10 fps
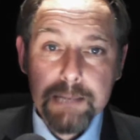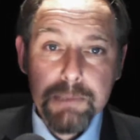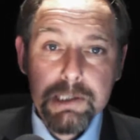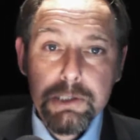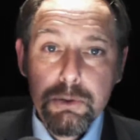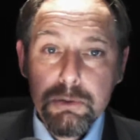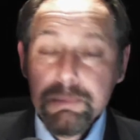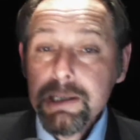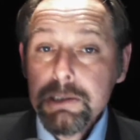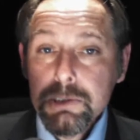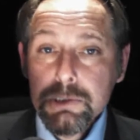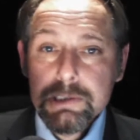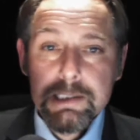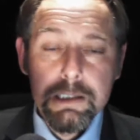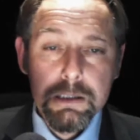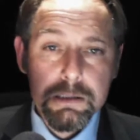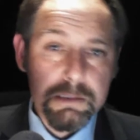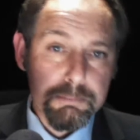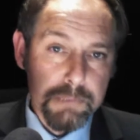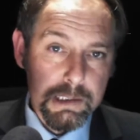down by the European Court in
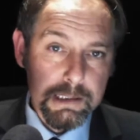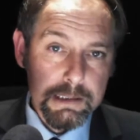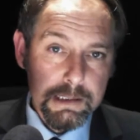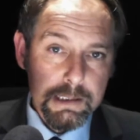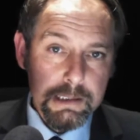Luxembourg.